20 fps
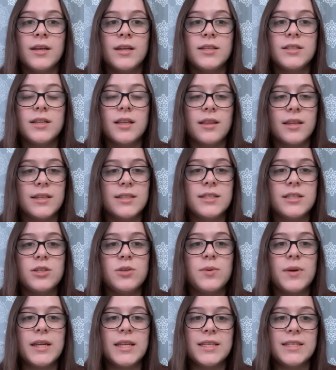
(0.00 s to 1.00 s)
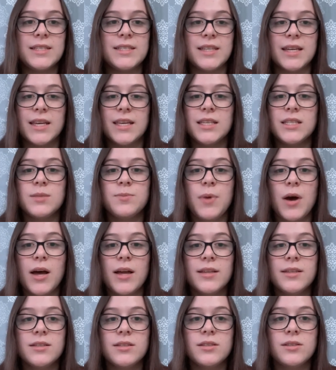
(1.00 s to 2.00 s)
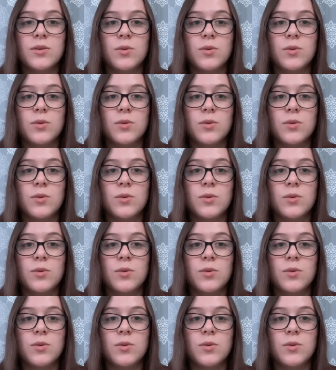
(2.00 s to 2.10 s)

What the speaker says: to listen to any sticky spots